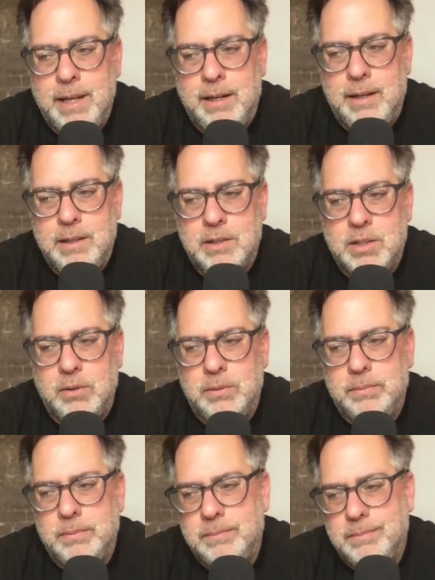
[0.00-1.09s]
So
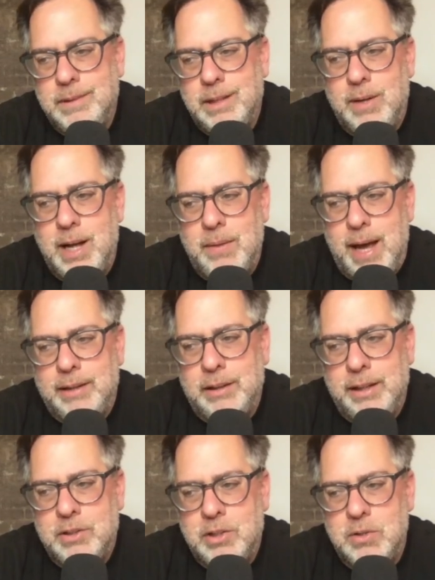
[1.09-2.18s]
around that, like
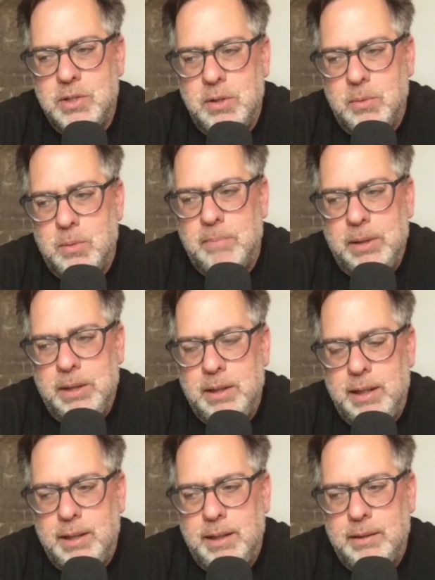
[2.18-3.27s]
choose who you want, but
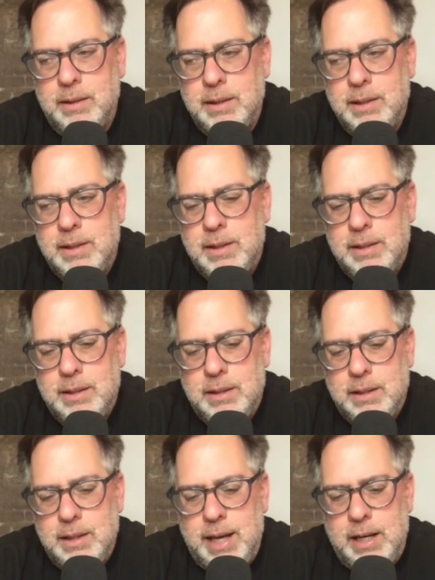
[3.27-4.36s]

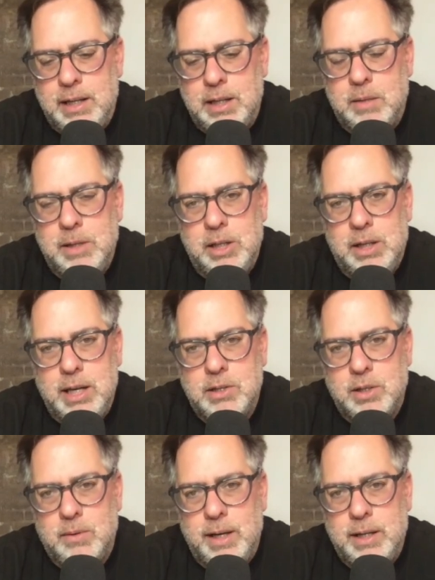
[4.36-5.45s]
getting the communication
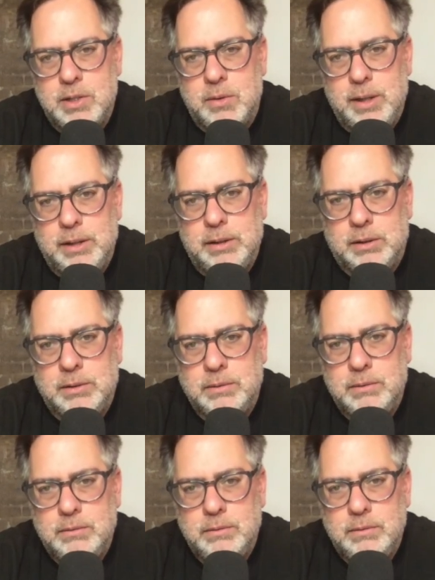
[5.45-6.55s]
right is critical.
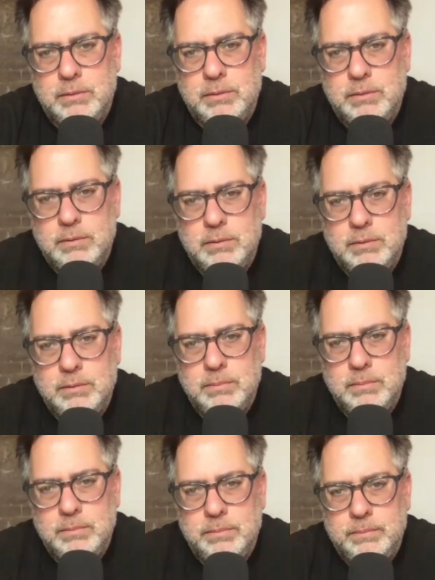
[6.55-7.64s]
Awesome.